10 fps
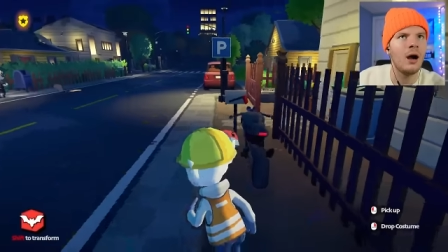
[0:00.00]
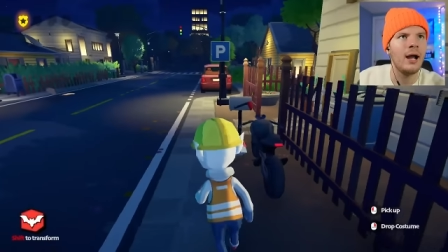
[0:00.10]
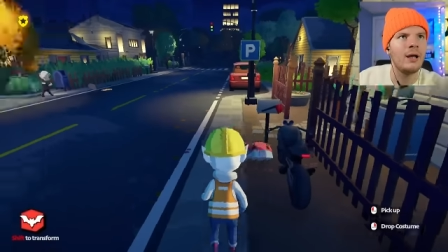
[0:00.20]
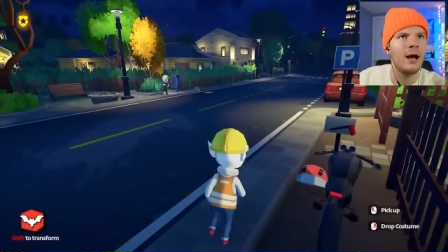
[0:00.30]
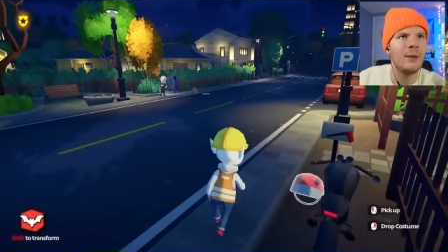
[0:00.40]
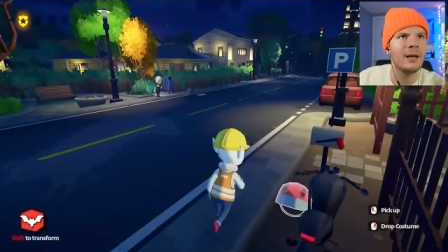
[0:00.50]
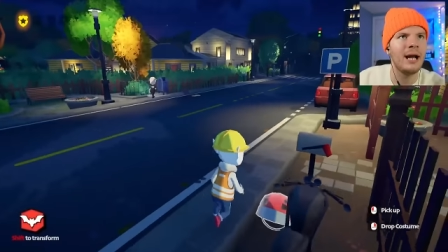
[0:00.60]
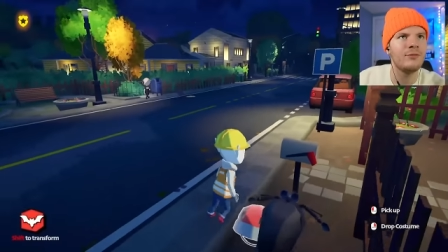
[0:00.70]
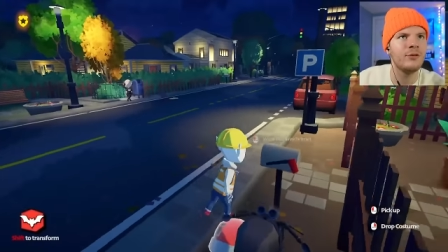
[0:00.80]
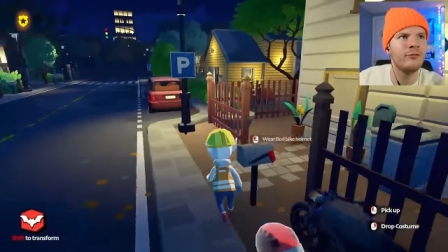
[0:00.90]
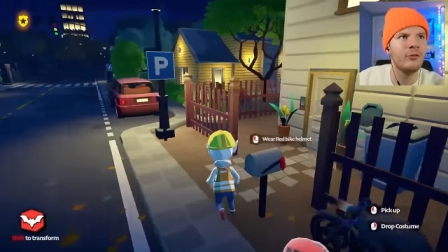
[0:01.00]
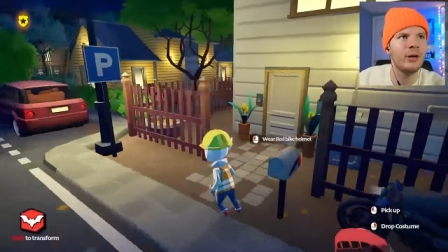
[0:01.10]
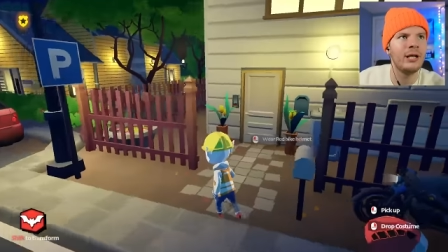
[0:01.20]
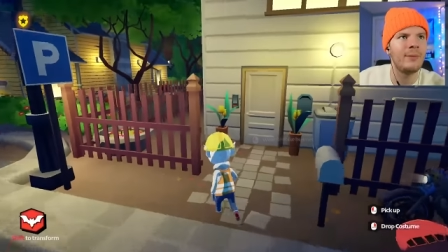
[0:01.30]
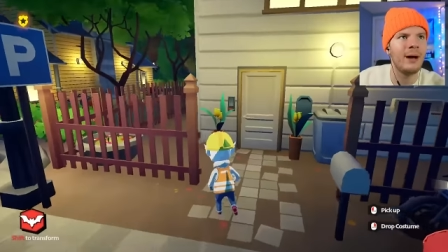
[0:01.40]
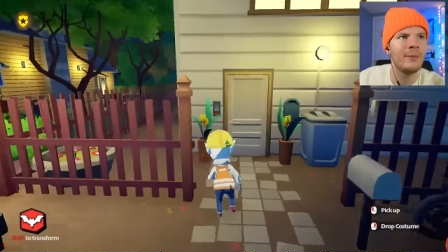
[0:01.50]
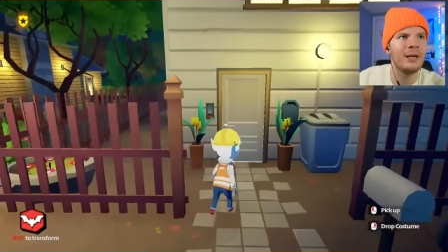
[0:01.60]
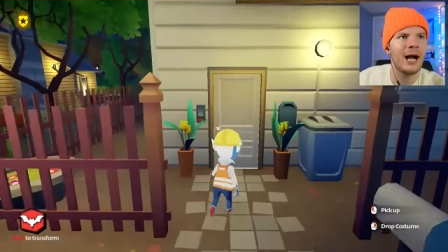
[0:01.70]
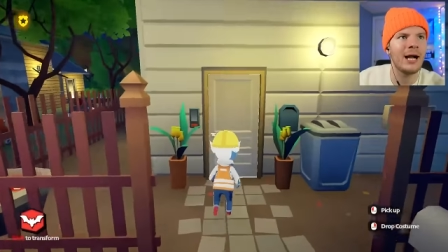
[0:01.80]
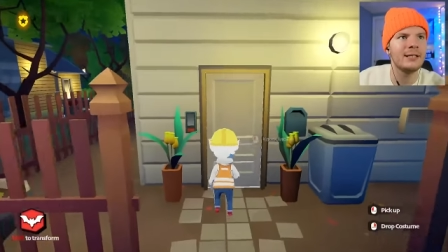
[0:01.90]
All right, I'm gonna have to avoid him. I'm gonna
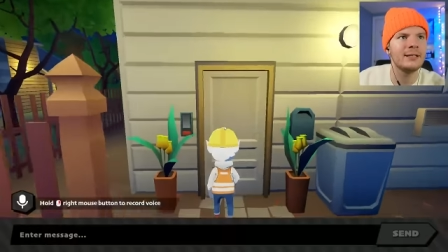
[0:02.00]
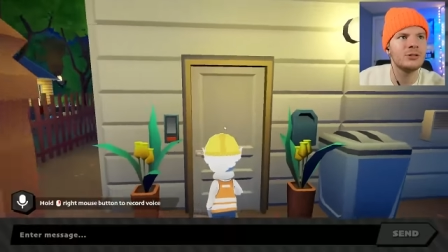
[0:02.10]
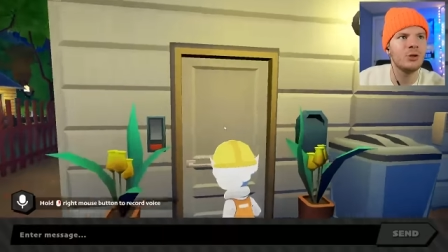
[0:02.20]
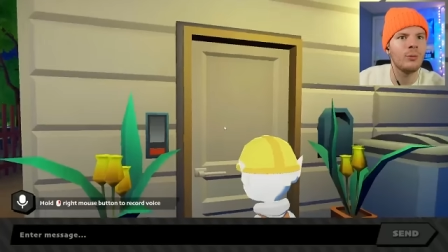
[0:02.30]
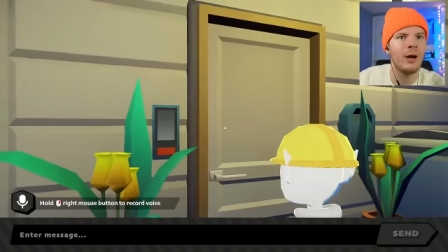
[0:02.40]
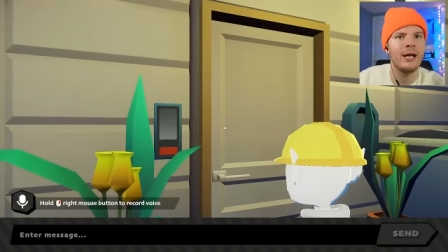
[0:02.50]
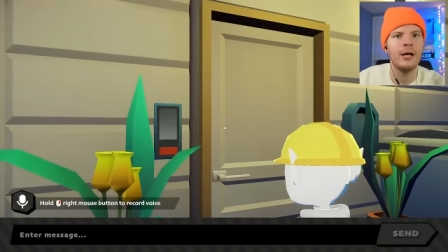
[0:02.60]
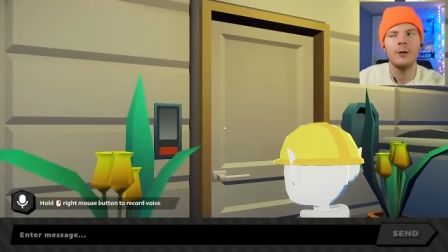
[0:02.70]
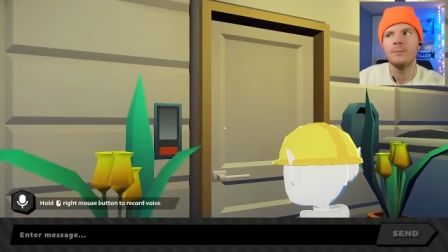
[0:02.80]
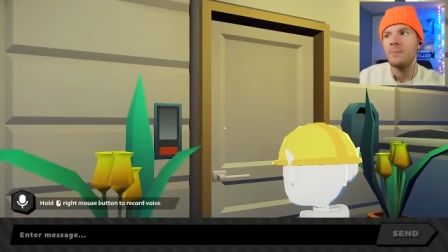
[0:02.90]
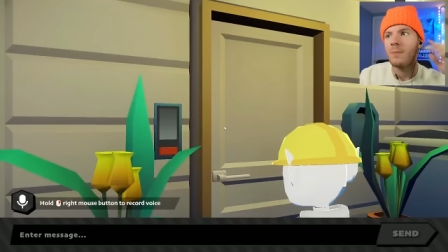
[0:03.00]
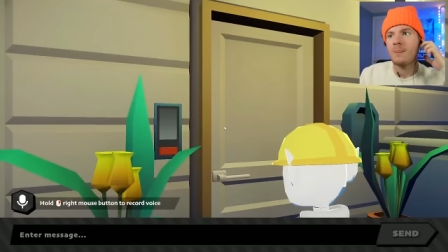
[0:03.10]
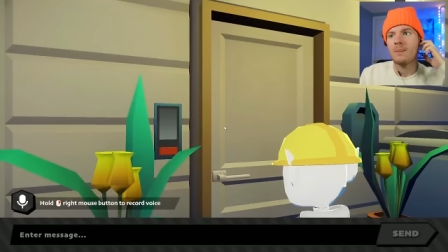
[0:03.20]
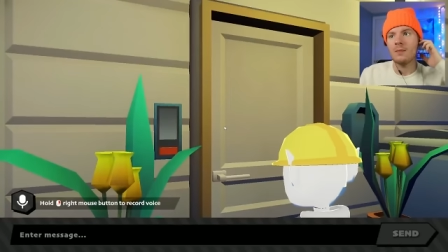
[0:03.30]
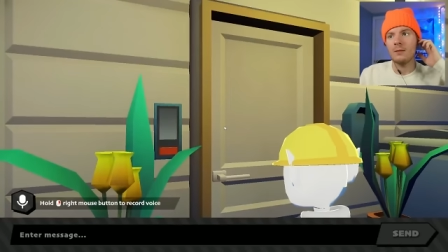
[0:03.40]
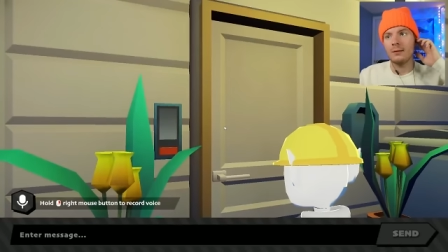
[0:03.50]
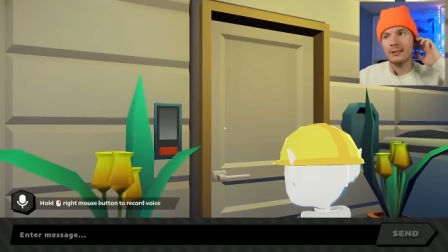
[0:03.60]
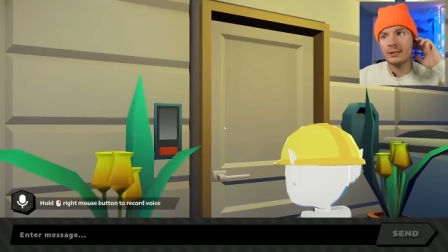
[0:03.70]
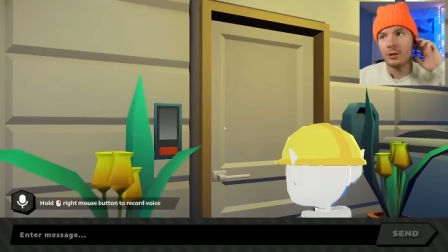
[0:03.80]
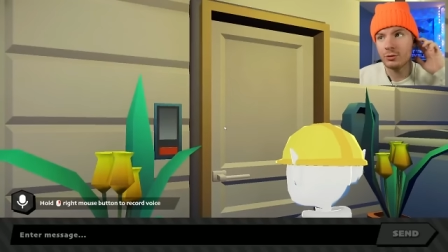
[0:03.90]
knock at this door right here.
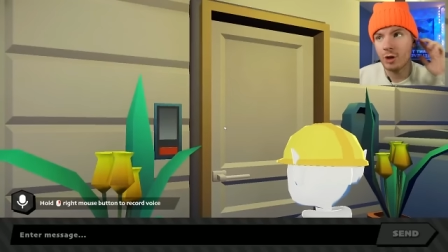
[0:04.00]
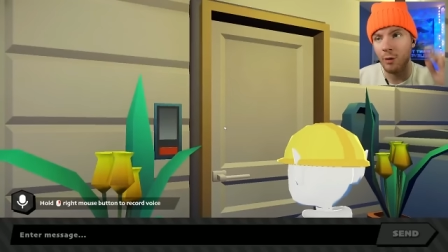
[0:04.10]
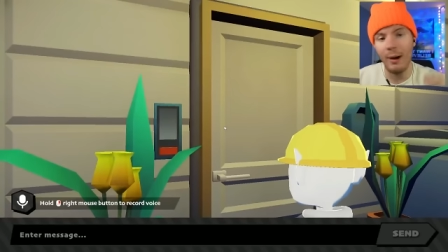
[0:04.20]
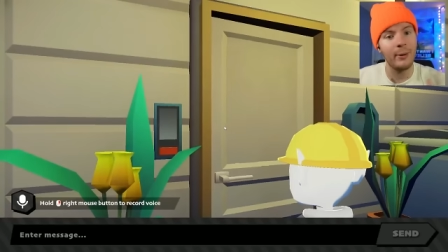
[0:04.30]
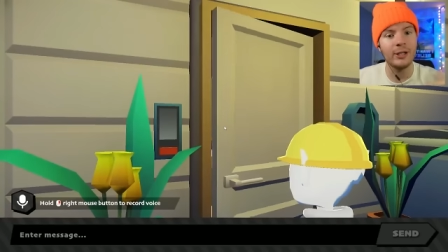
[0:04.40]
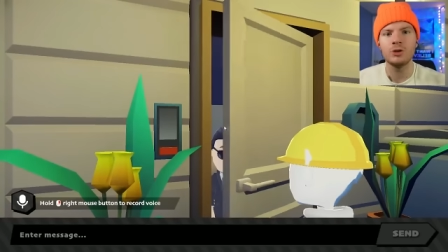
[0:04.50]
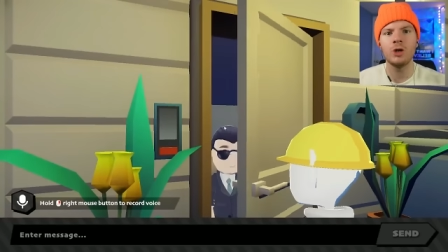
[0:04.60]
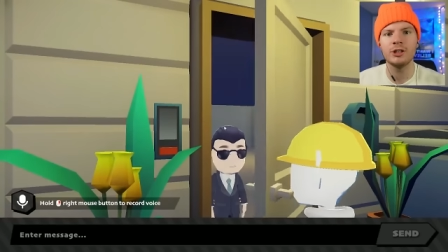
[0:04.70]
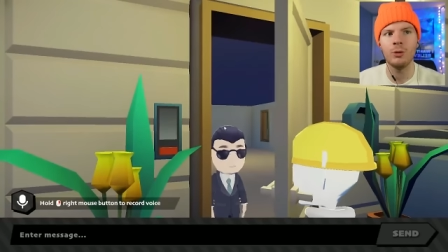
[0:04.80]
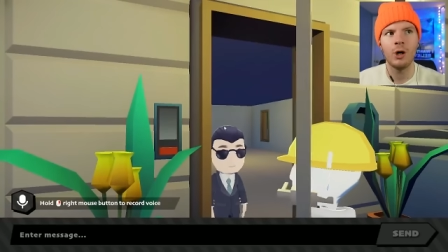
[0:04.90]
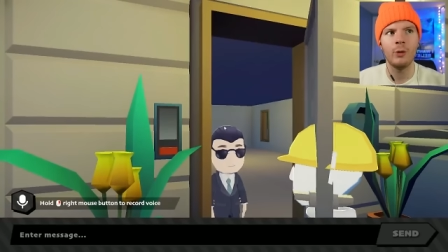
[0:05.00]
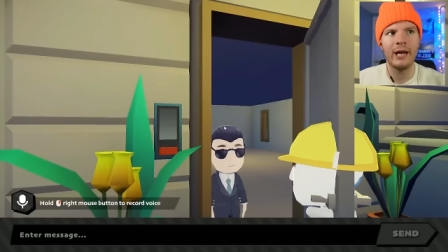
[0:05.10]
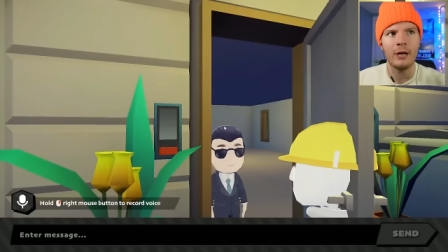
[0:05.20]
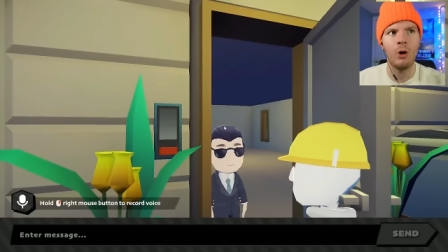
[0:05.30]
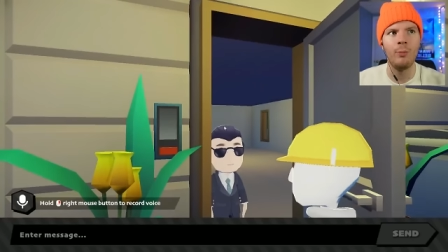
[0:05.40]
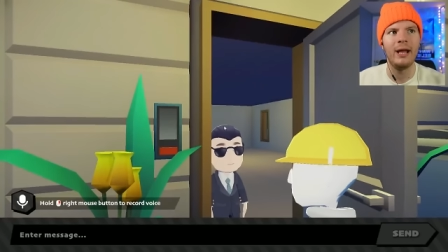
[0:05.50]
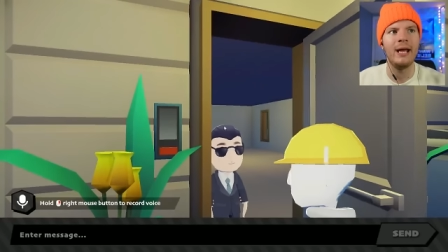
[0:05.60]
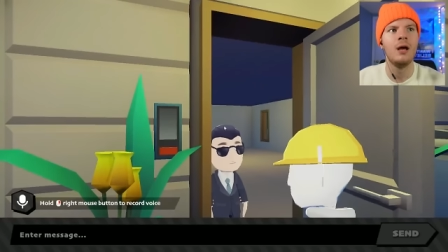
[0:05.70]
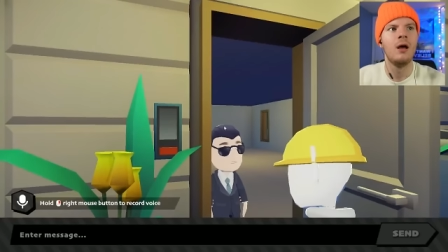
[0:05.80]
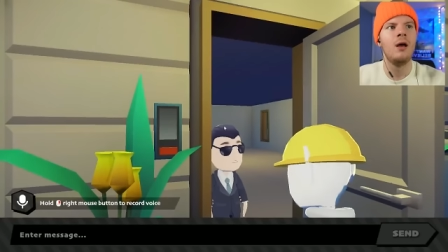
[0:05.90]
Let's see who's home. I'm a construction worker, we gotta
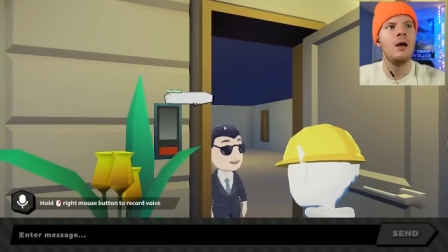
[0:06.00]
roleplay.